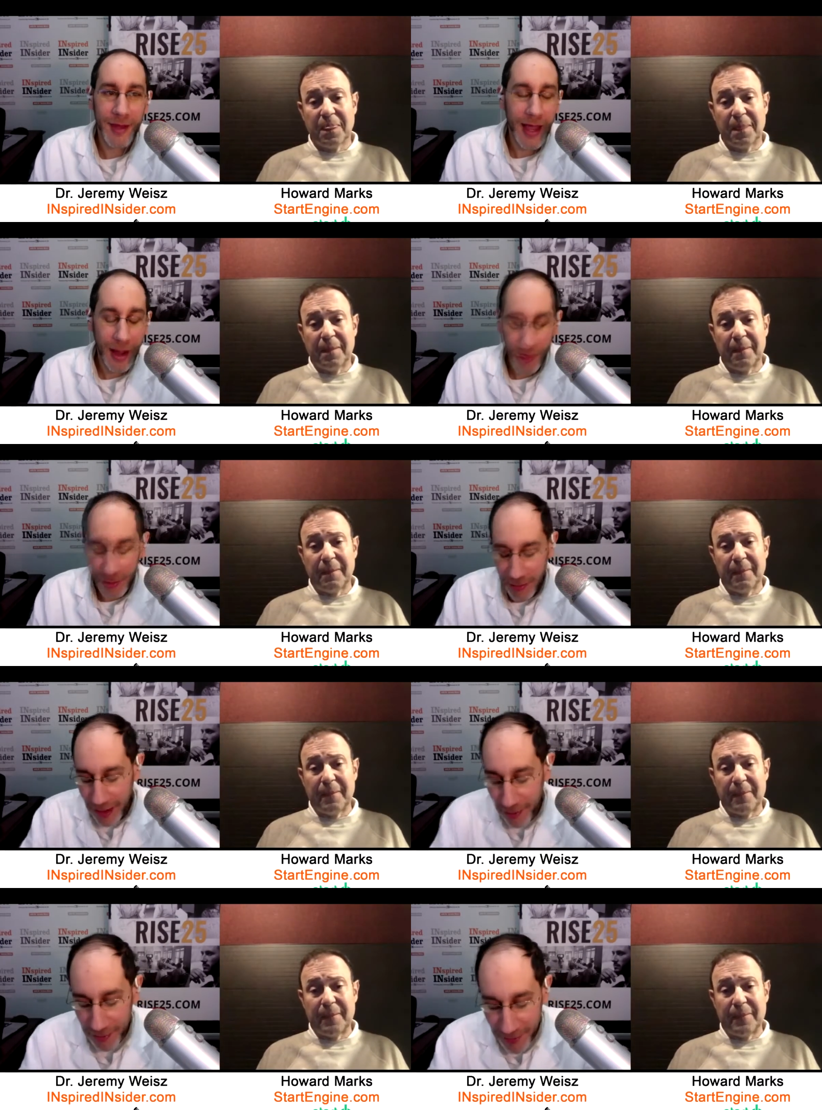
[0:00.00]
Speaker 1: Howard,
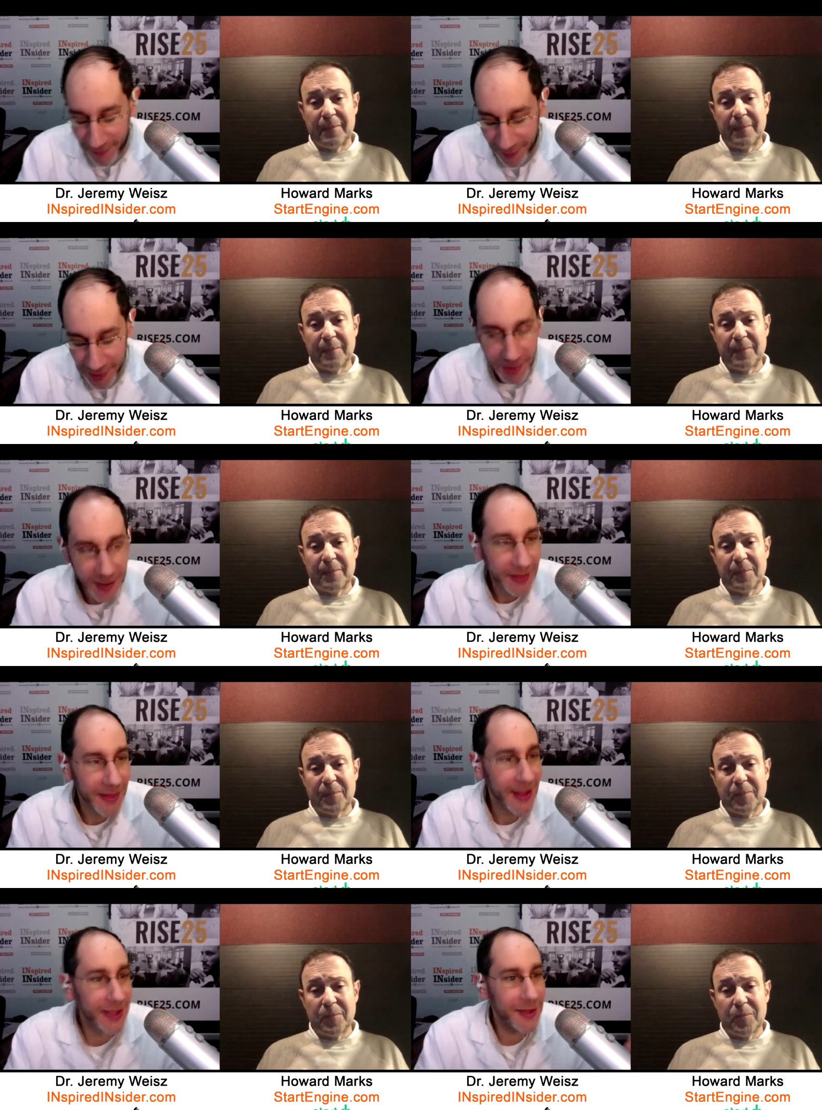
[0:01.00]
I want to be the first one to
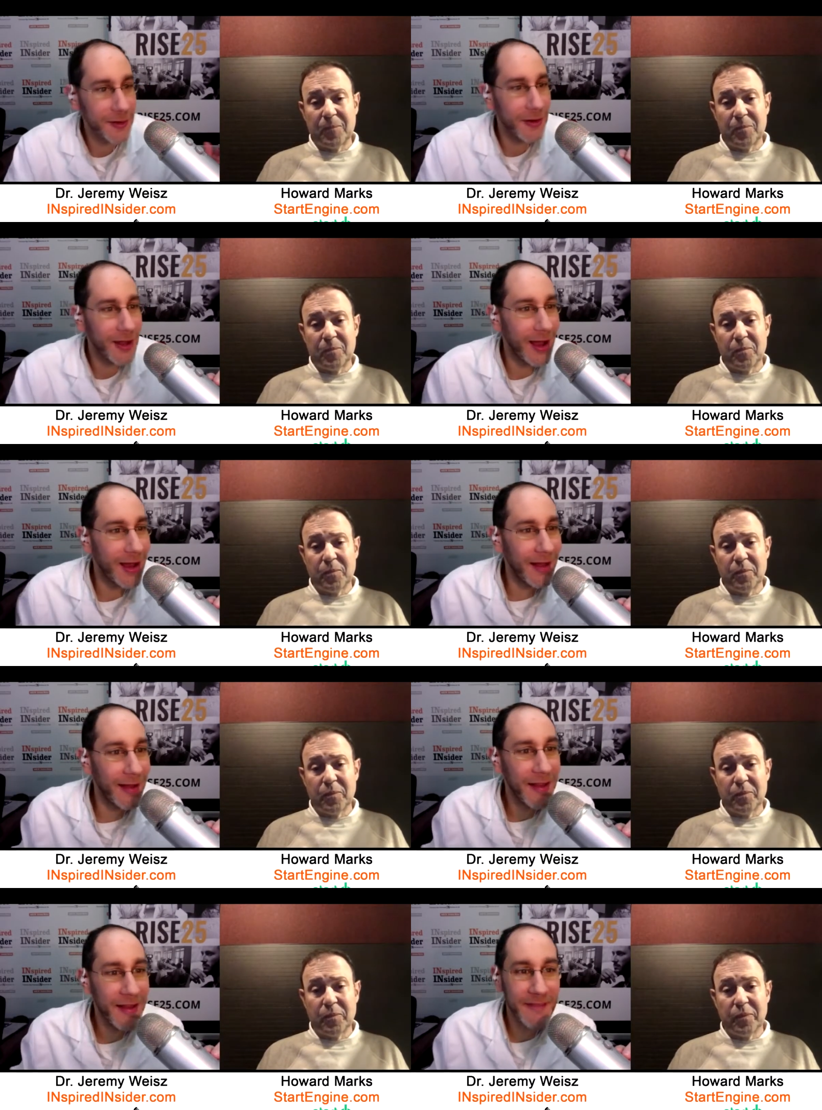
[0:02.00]
thank you. Uh,
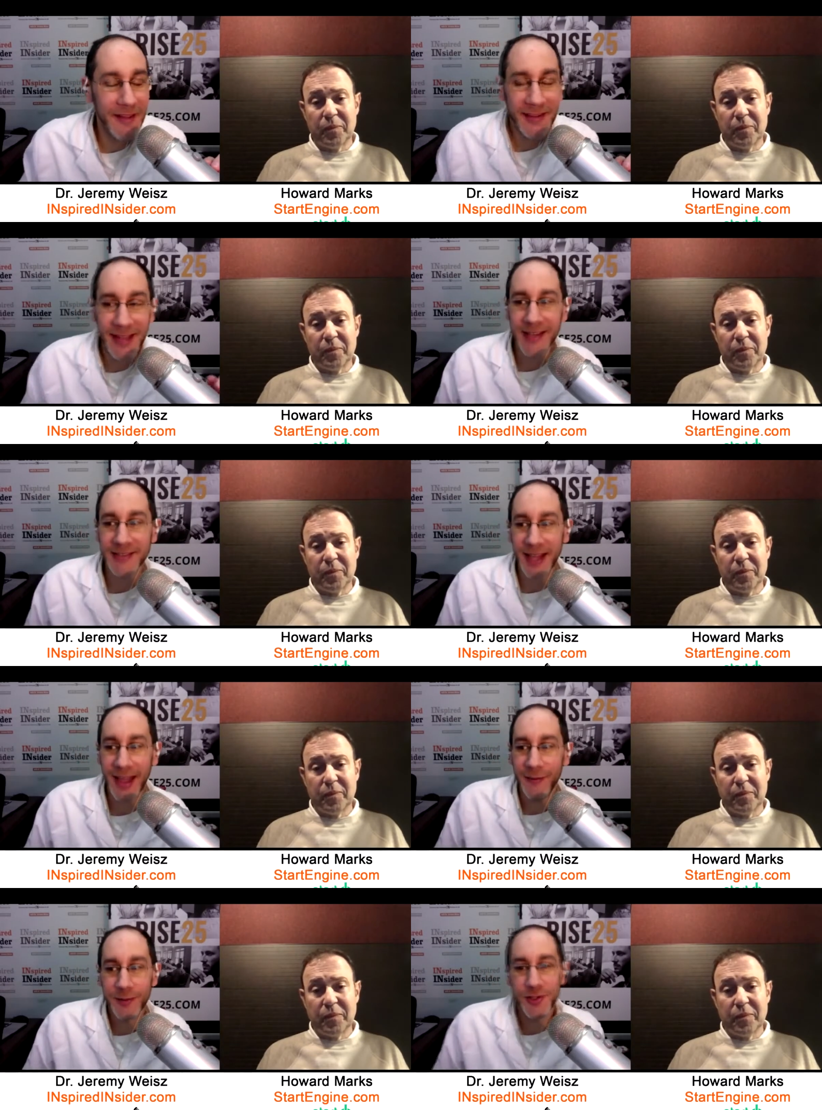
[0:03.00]
fantastic.
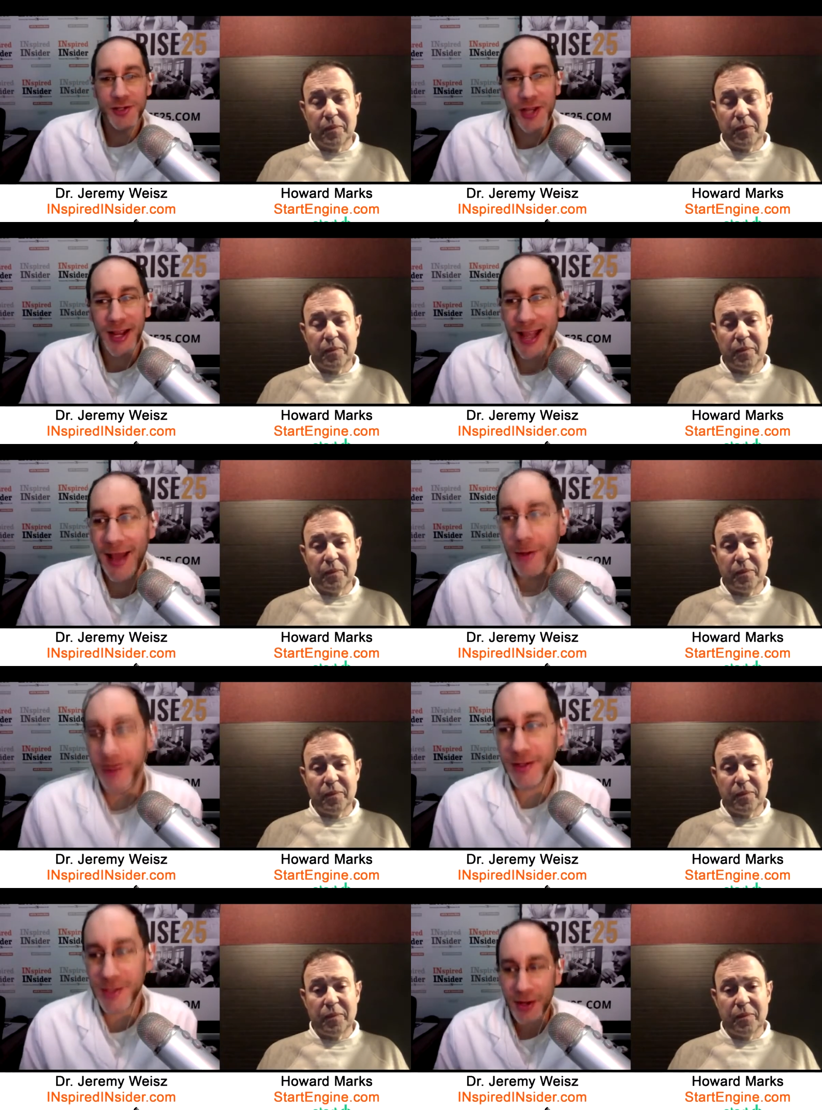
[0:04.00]
Everyone should check
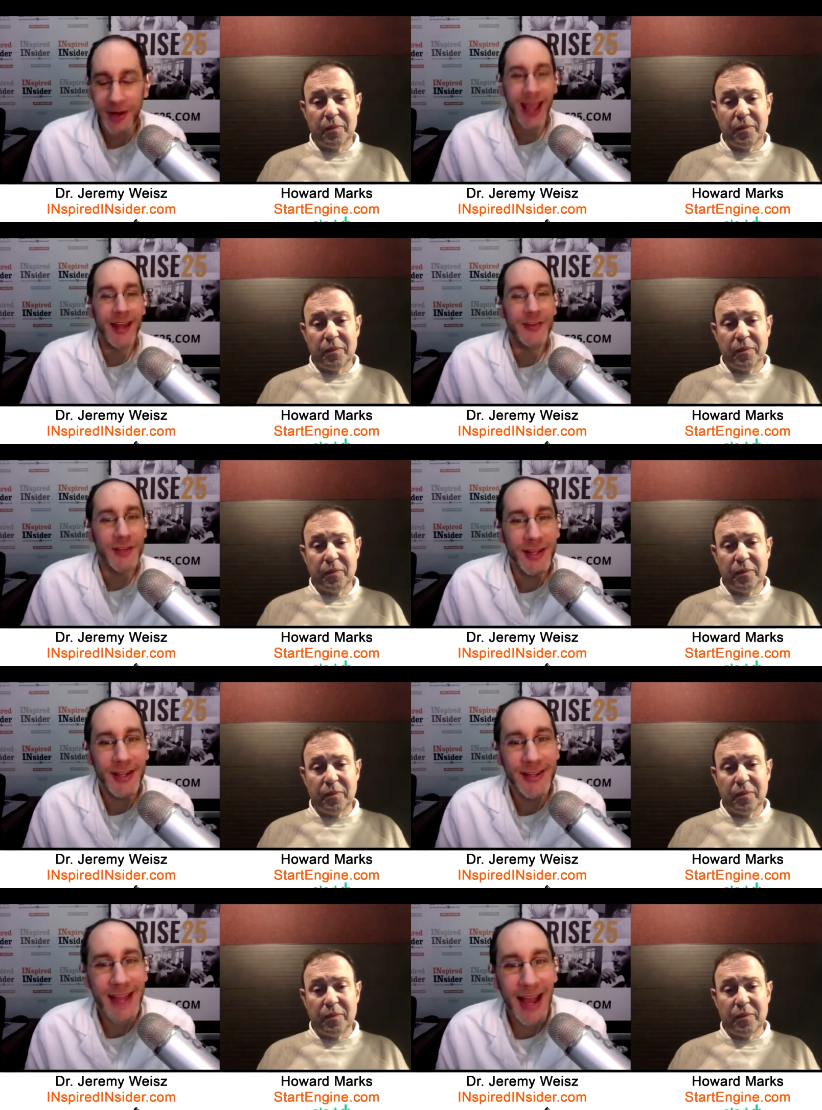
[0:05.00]
out start engine
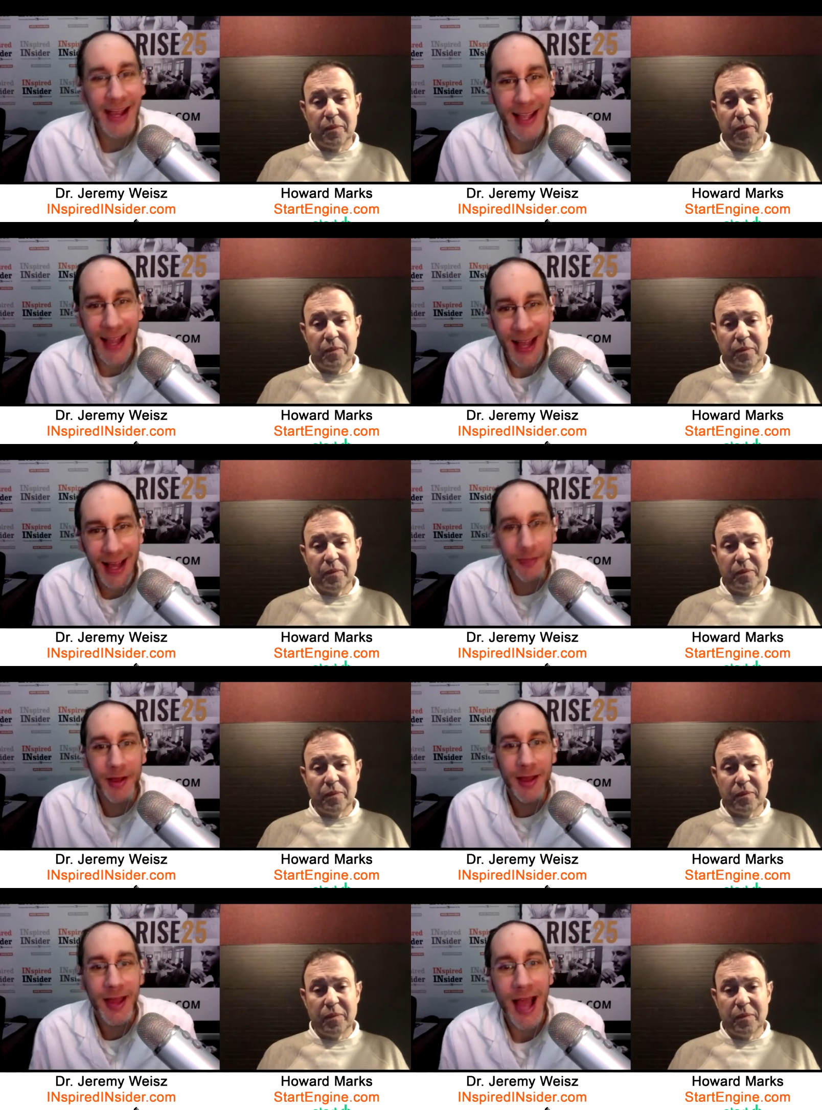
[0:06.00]
dot com.
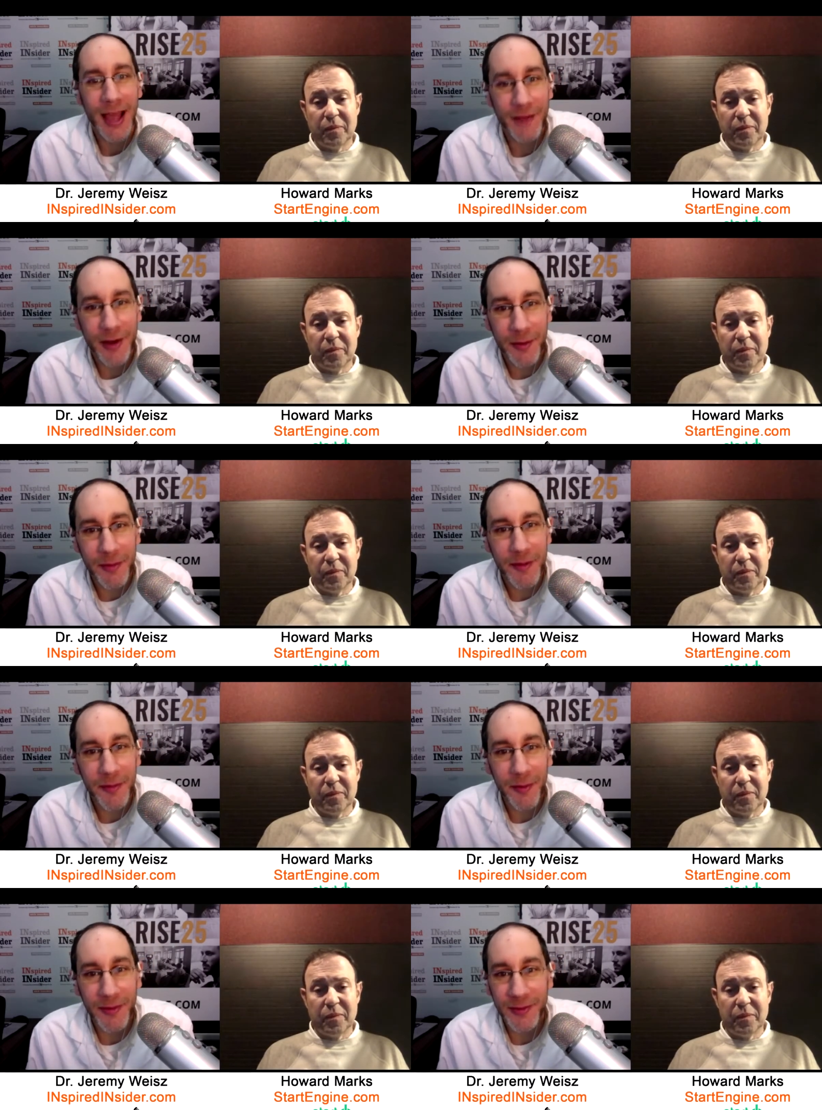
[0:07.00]
I have a number of
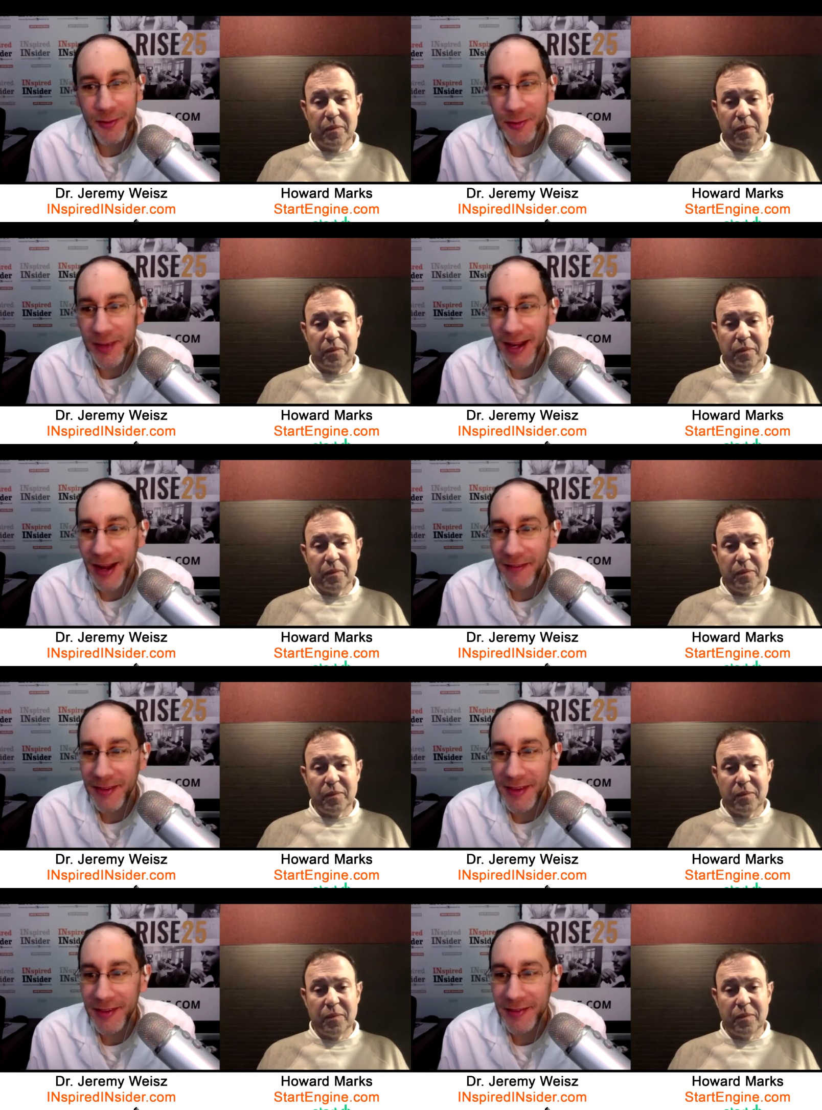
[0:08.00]
people, as soon as we get off
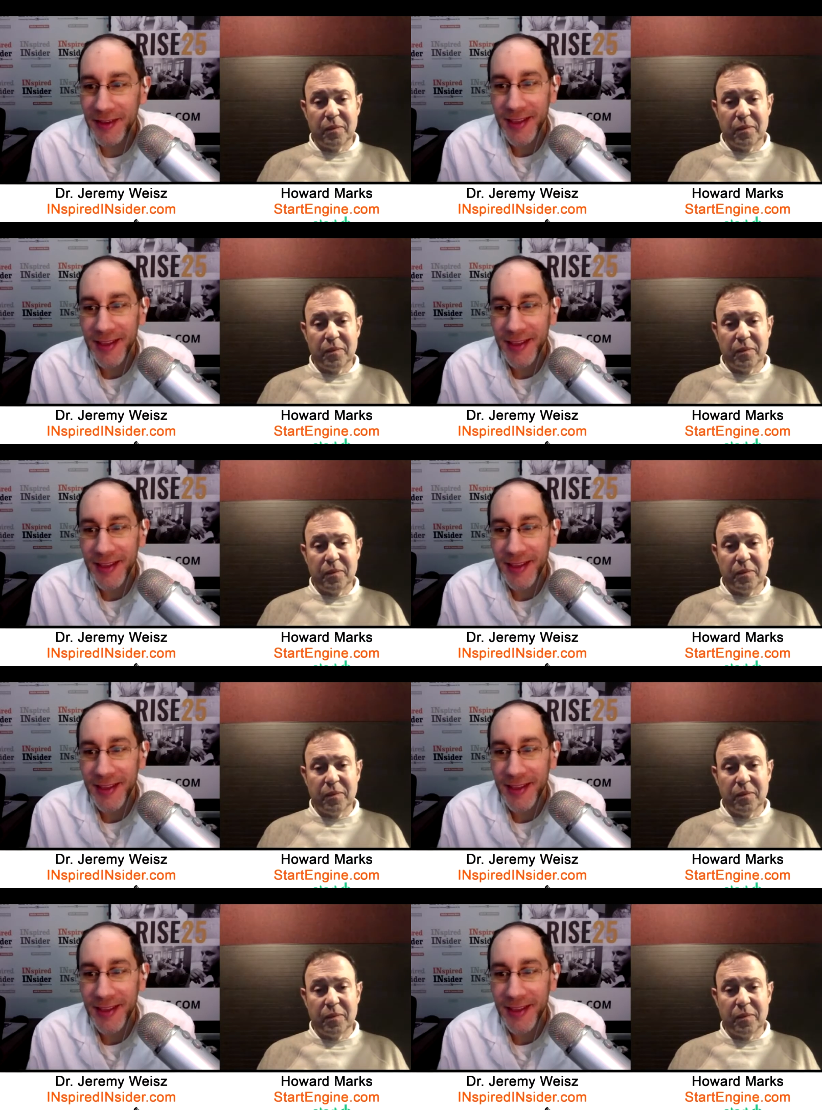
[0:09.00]
this,